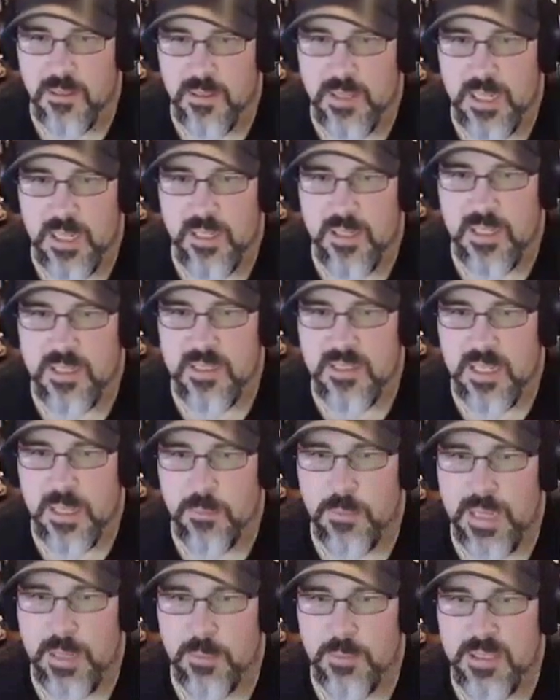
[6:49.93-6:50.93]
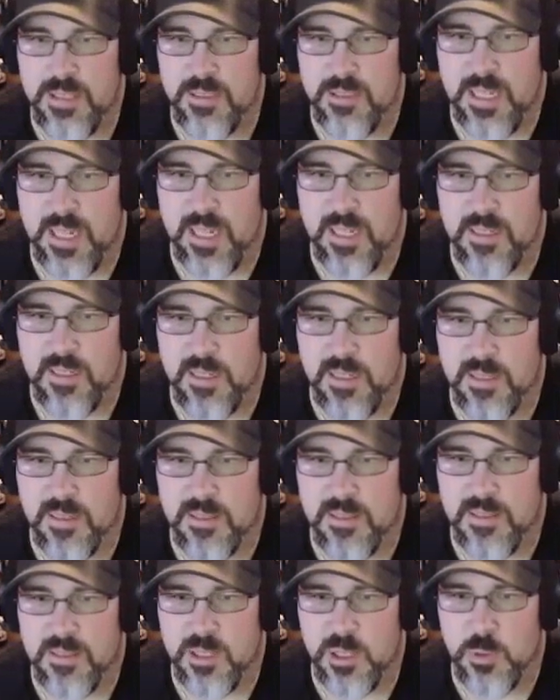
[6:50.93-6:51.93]
Okay, it's not bad. We still got
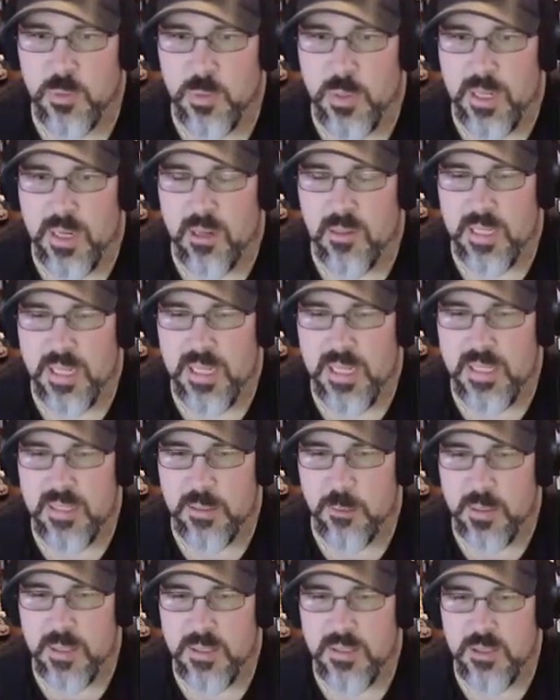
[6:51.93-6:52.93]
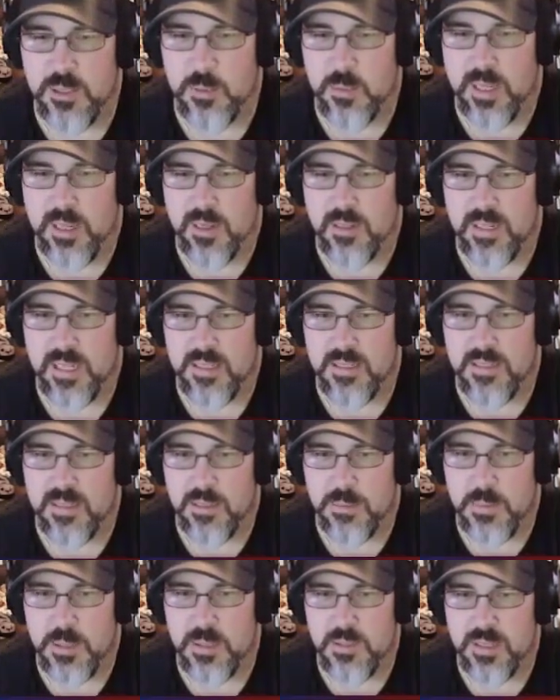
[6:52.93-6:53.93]
two wild lines, one two wild lines
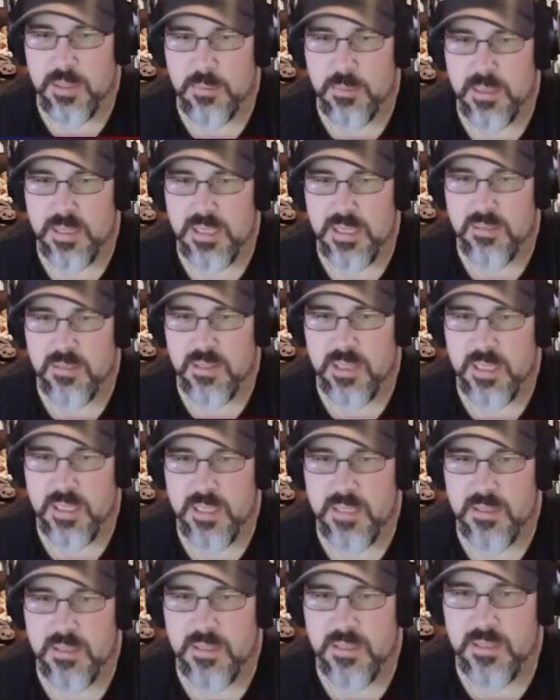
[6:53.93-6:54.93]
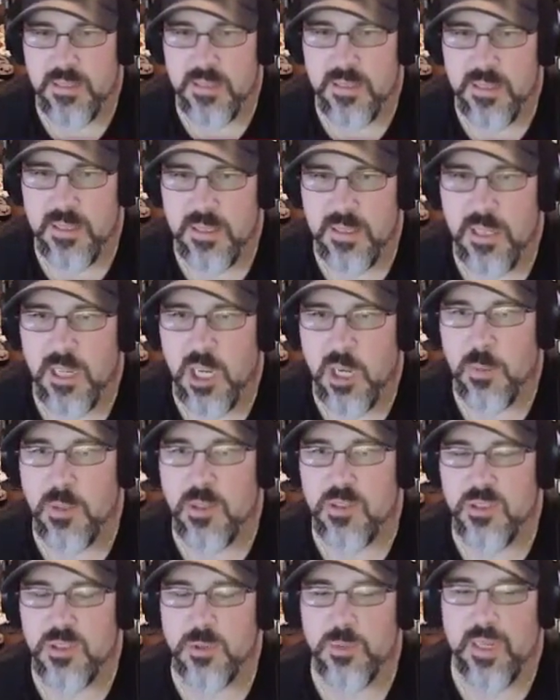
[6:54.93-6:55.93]
almost, I believe, right?
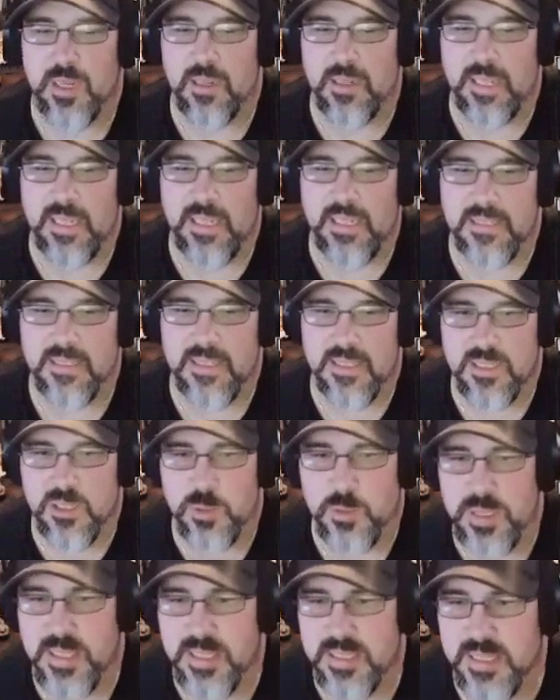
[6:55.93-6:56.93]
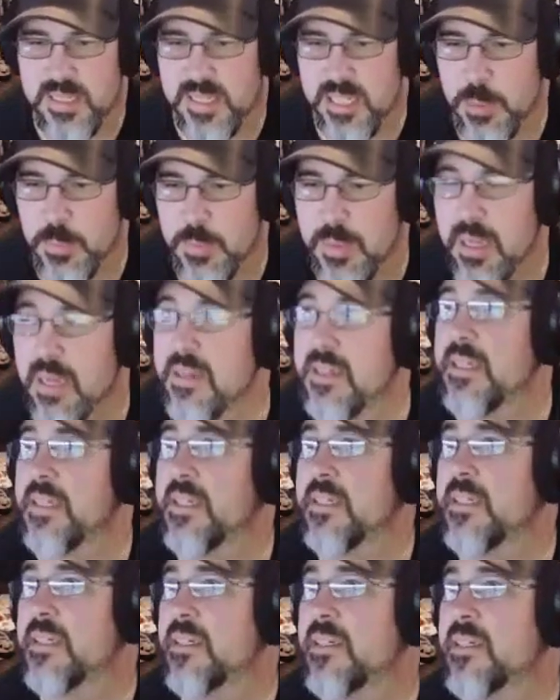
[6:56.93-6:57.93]
Almost two wild yeah. lines. It's queen to help out nine.